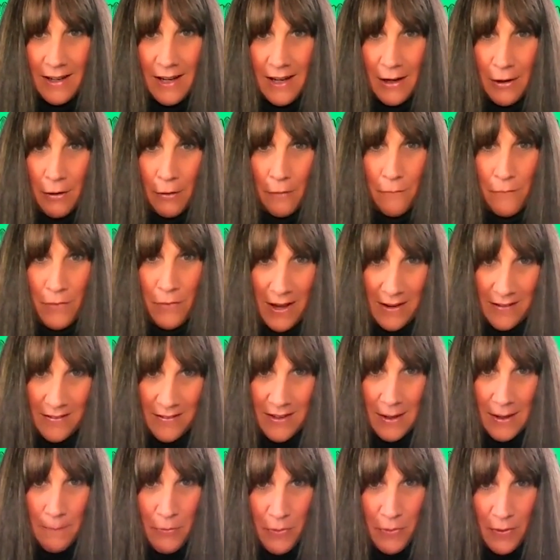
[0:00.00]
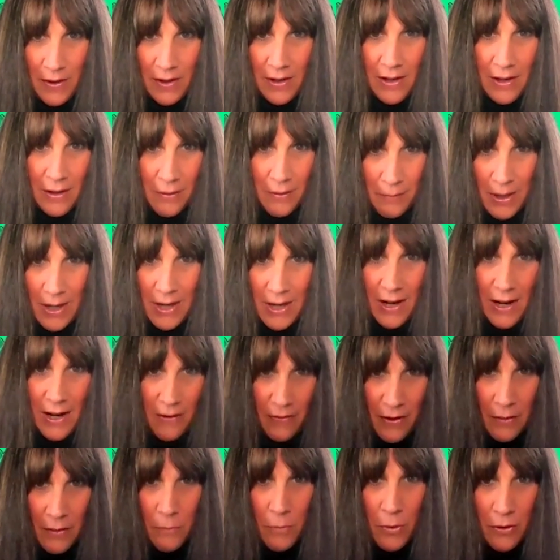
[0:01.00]
kick off that deep thinking around
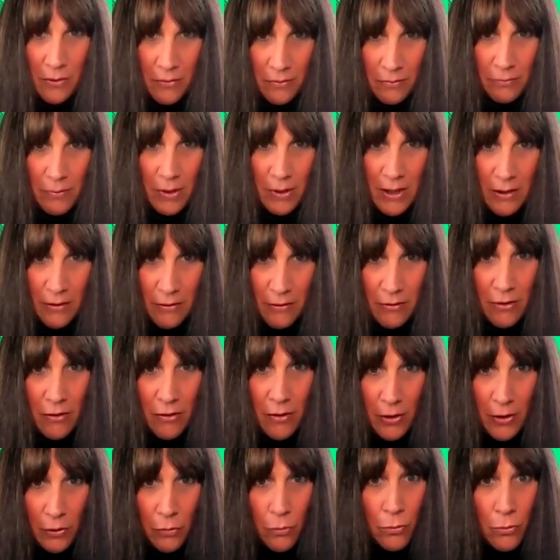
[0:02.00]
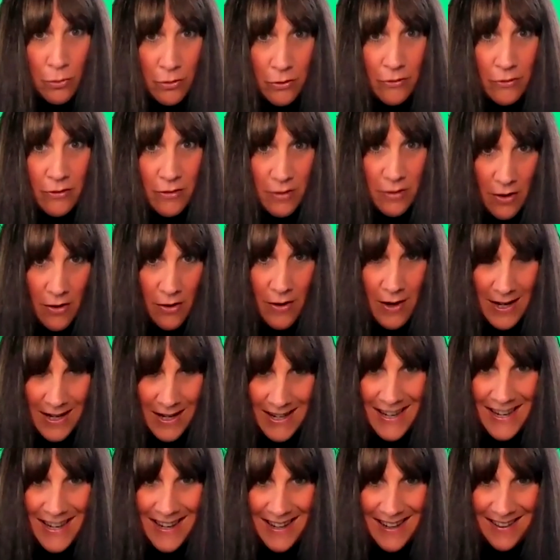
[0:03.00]
how they want to redesign or
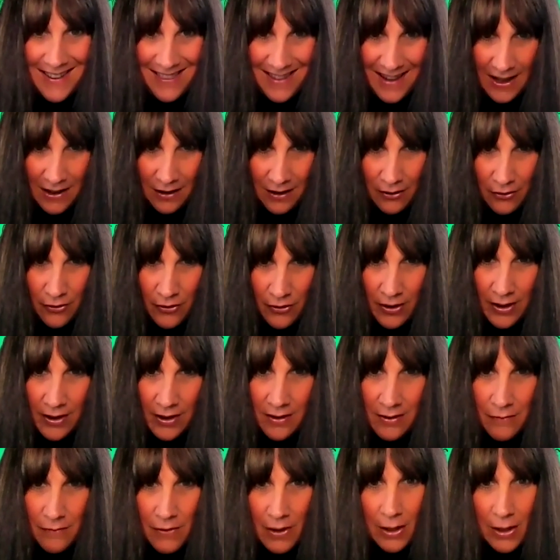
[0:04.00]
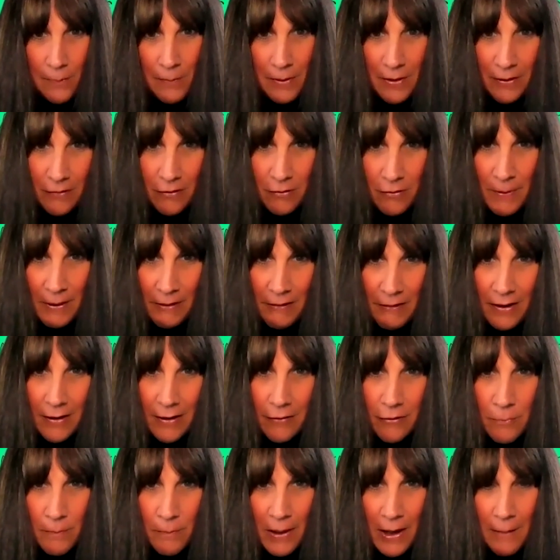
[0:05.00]
design that learning and development
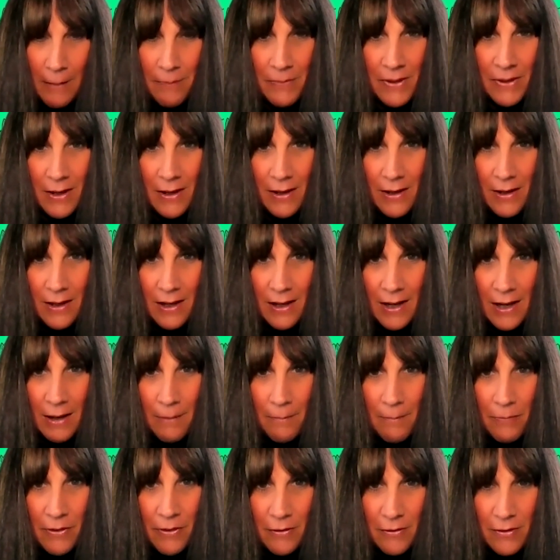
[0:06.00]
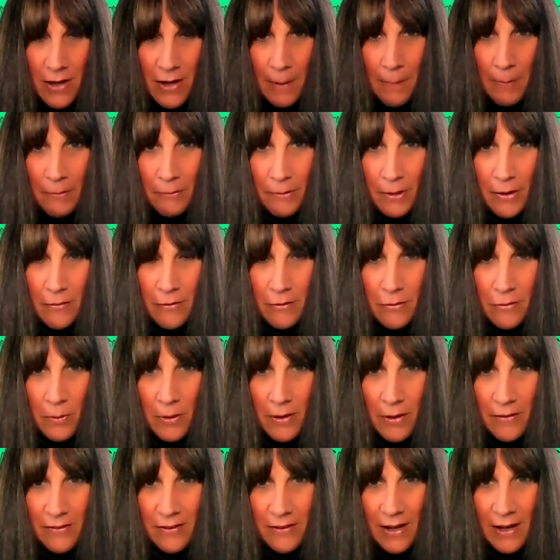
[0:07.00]
experience. But there's a couple of reasons
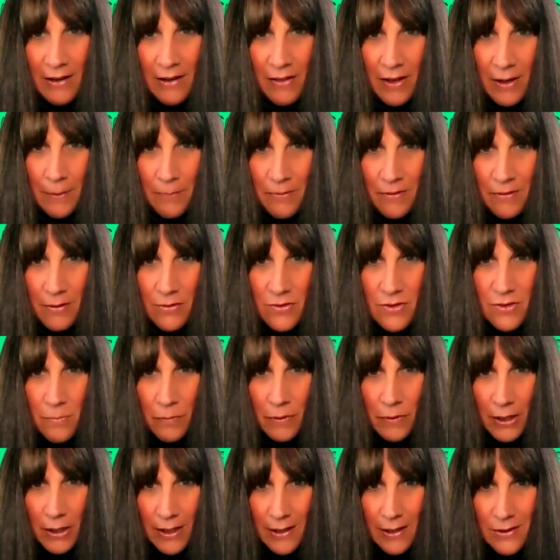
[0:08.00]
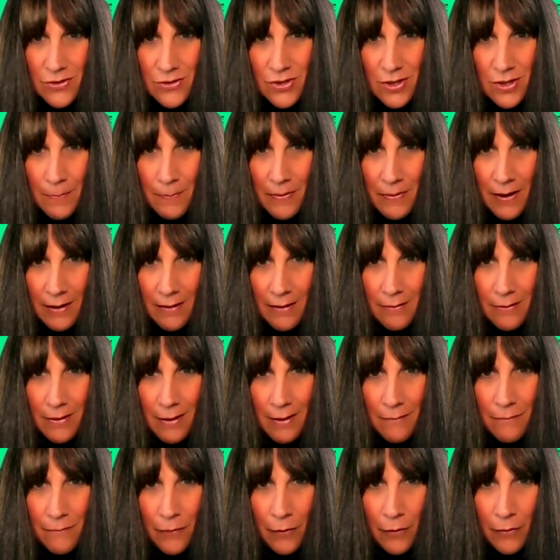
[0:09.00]
why I say that obsession with leadership and
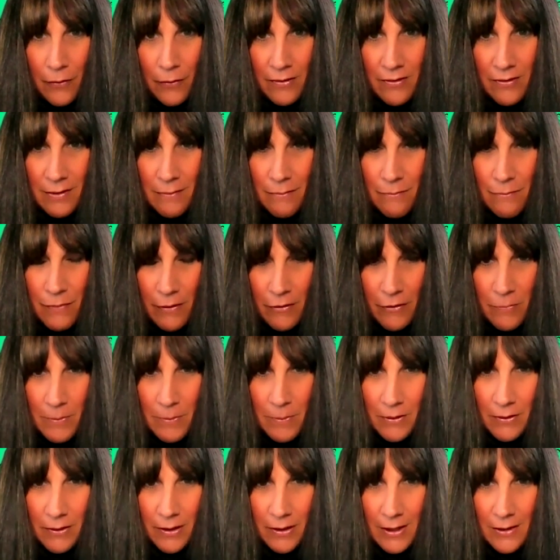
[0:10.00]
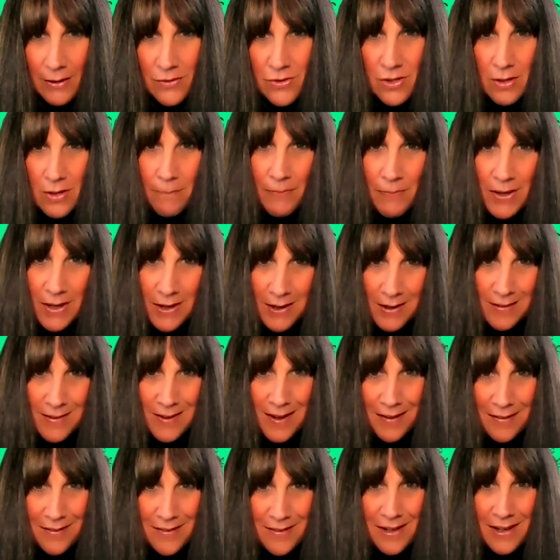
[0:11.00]
that focus and investment on leadership
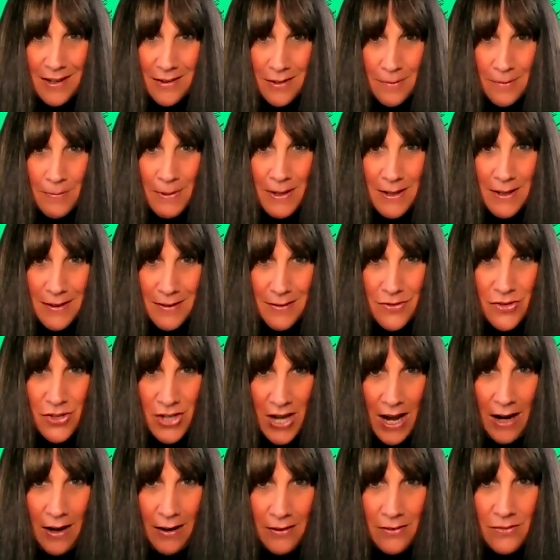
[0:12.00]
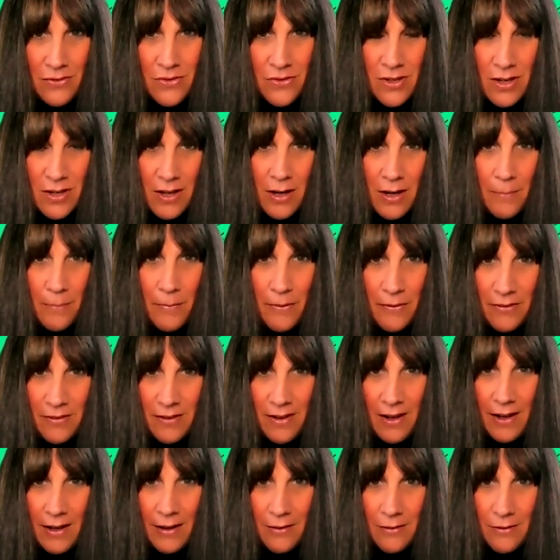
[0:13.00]
does need to be challenged. And I'm not
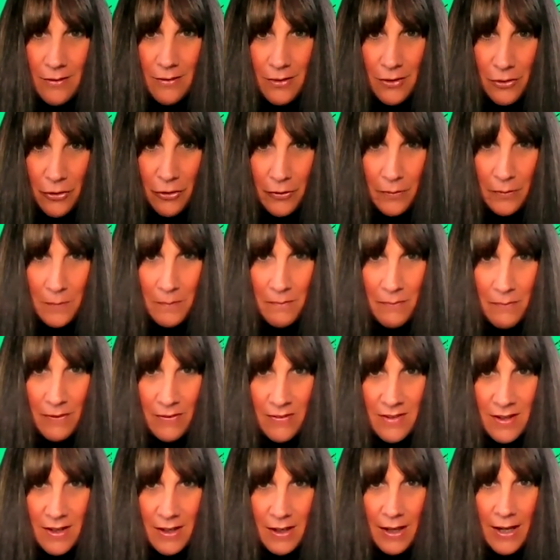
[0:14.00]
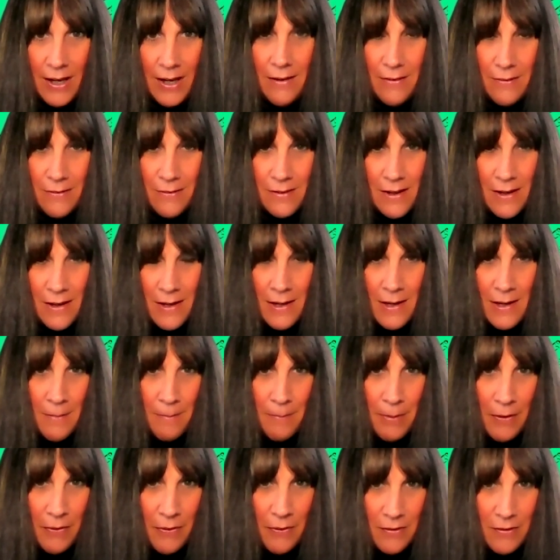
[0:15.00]
saying you're not going to invest in leaders,
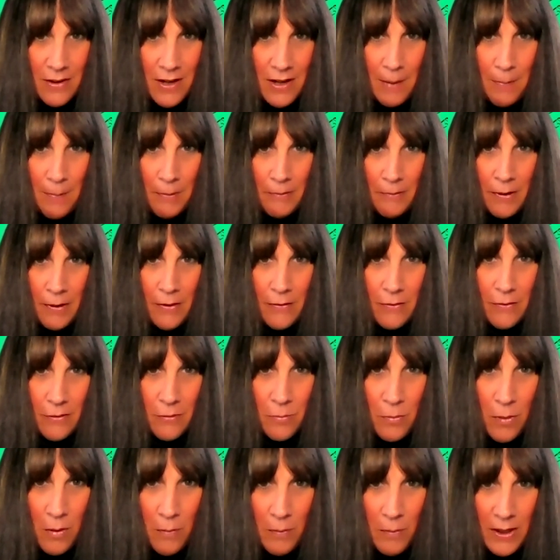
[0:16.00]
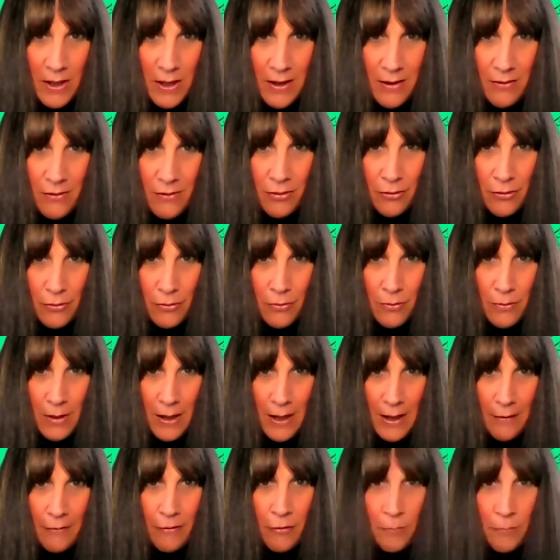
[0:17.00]
but there's a couple of reasons why we need
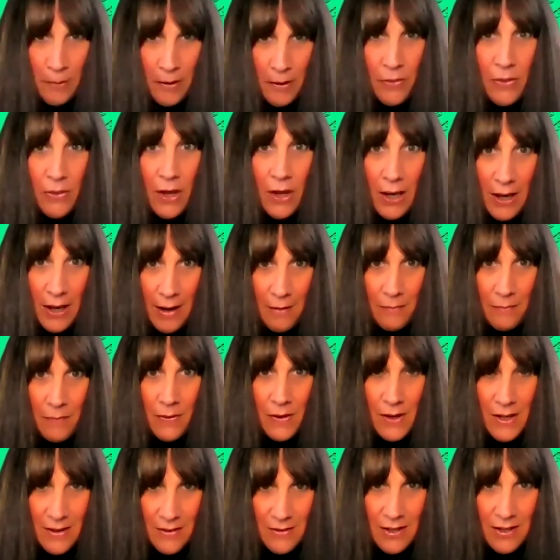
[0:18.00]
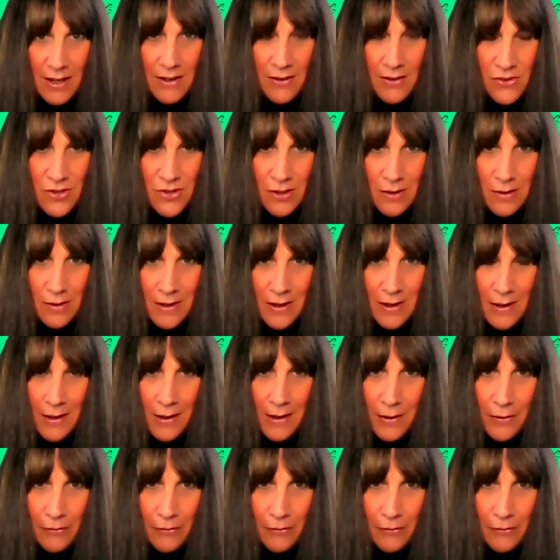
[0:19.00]
to spread the love and the attention,